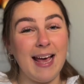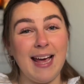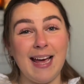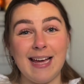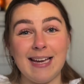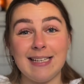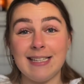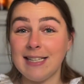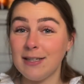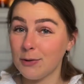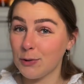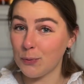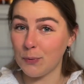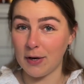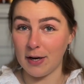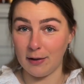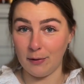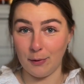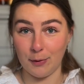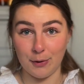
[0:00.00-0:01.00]
and here's what
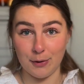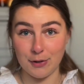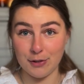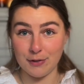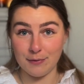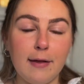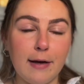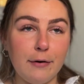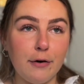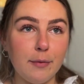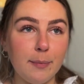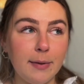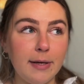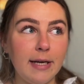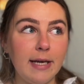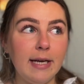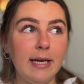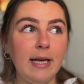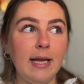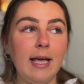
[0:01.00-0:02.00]
I learned.
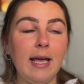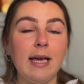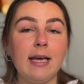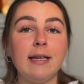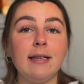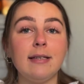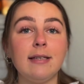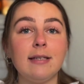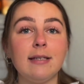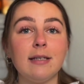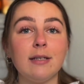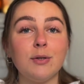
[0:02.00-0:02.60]
Therapy is